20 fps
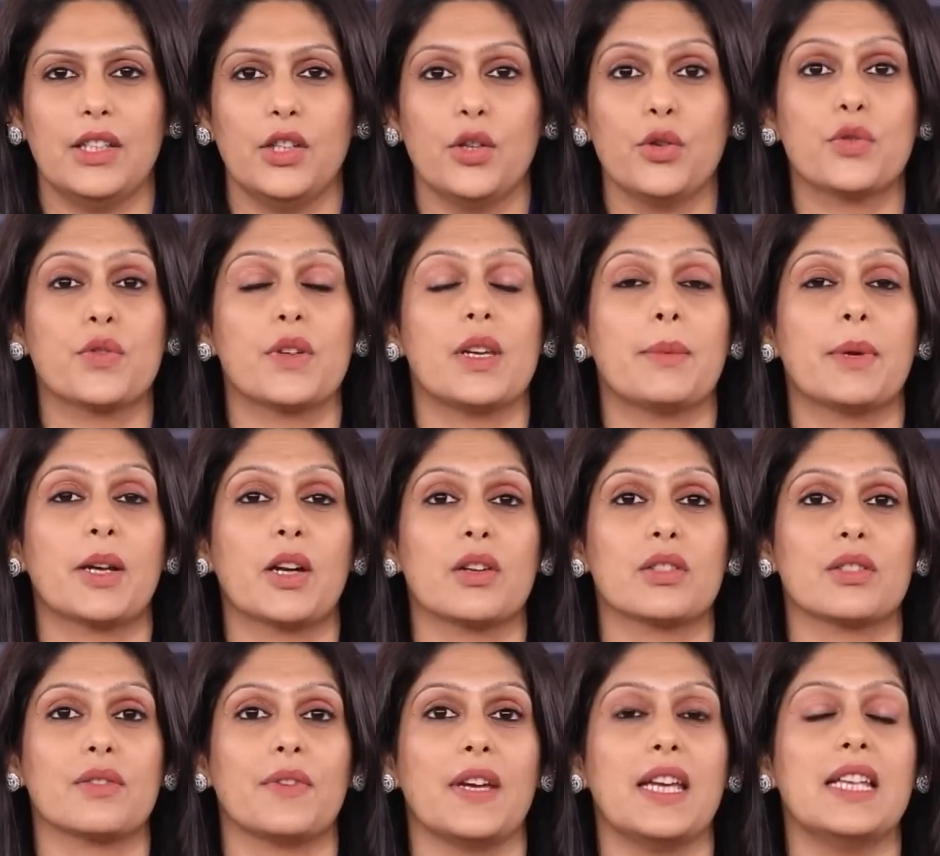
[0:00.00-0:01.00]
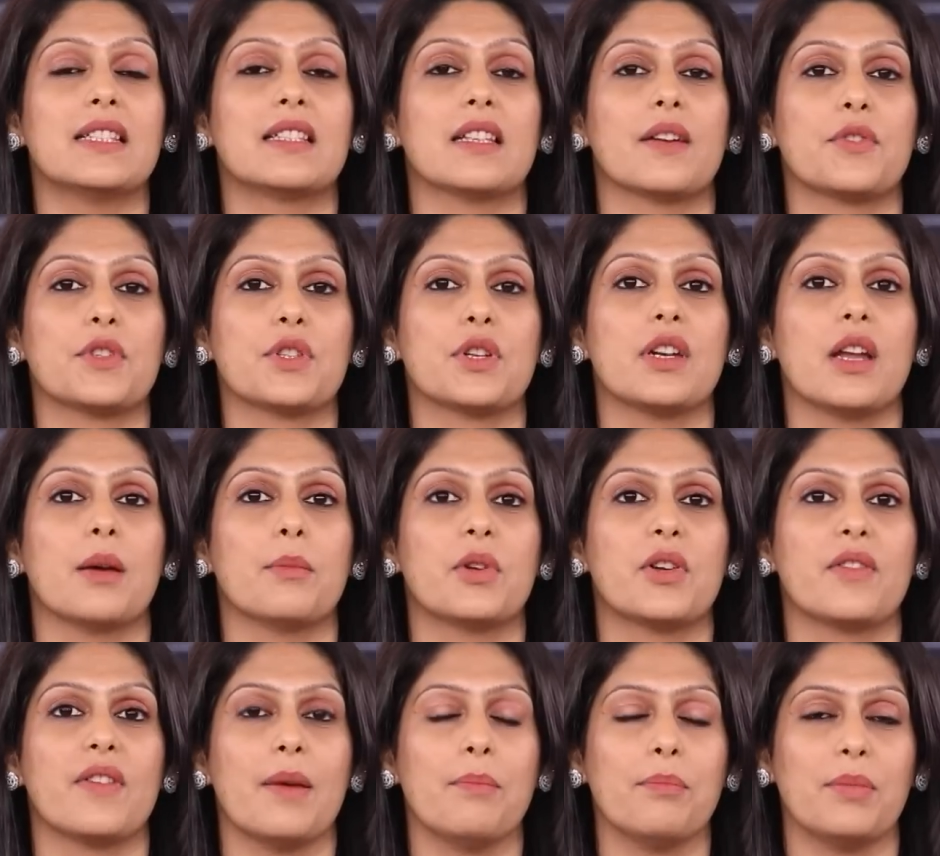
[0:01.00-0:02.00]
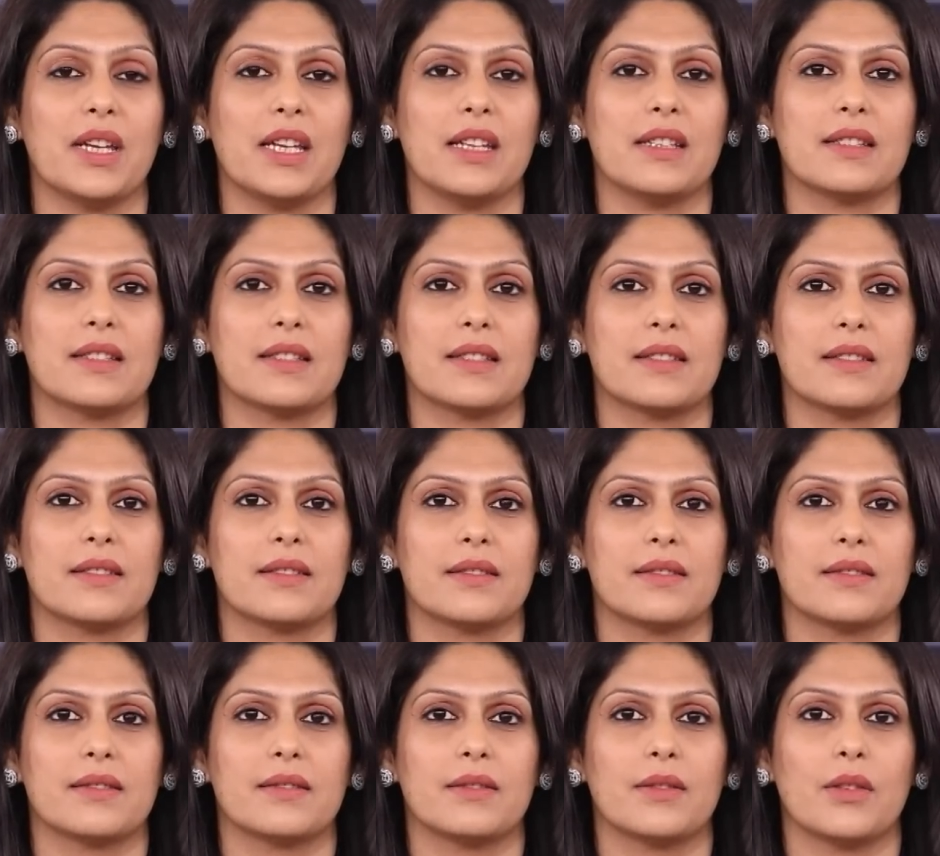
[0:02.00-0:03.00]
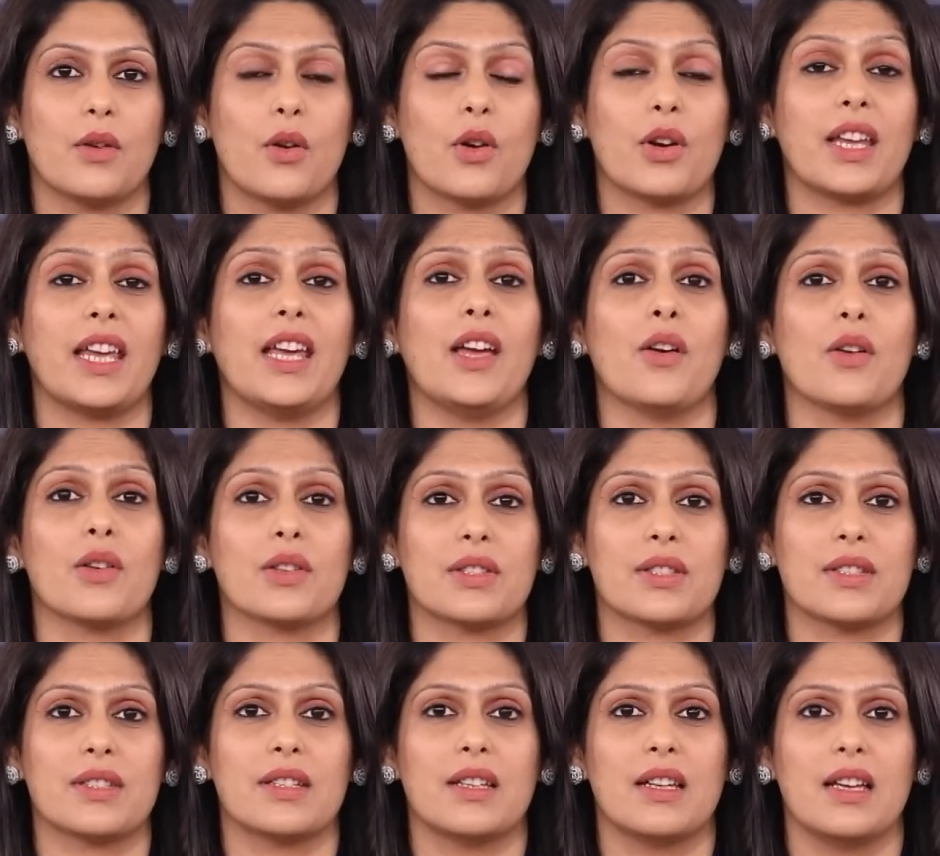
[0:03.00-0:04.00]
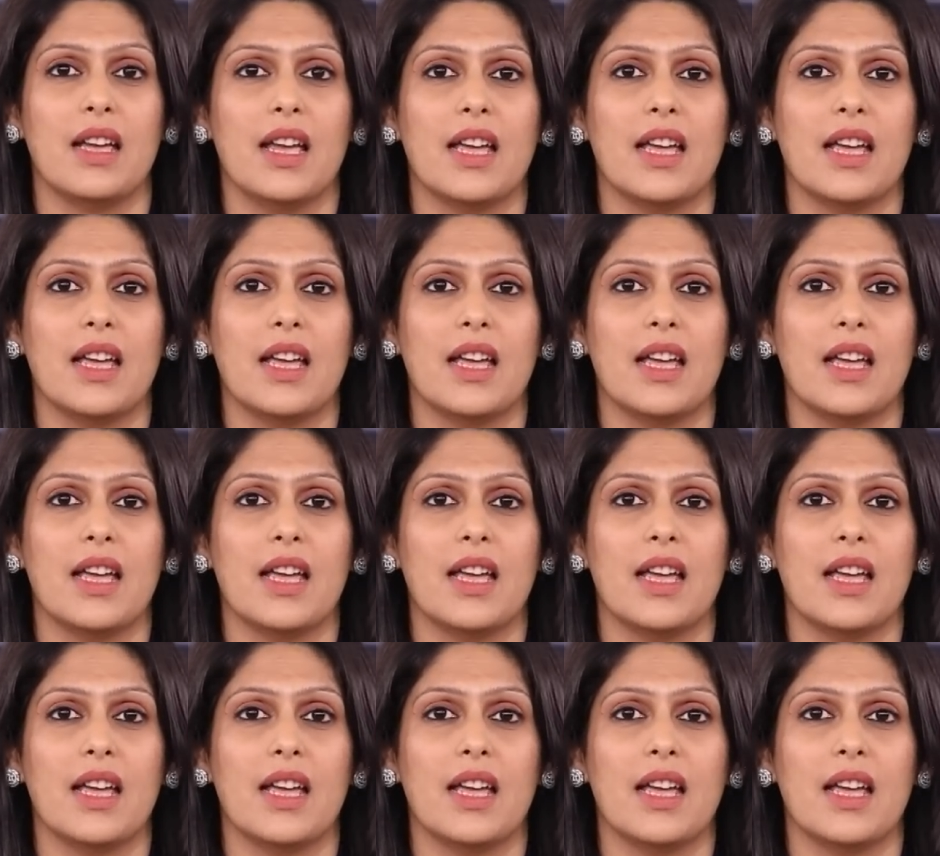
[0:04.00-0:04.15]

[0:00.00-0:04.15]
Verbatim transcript: usually because of insufficient number of MPs or chaos.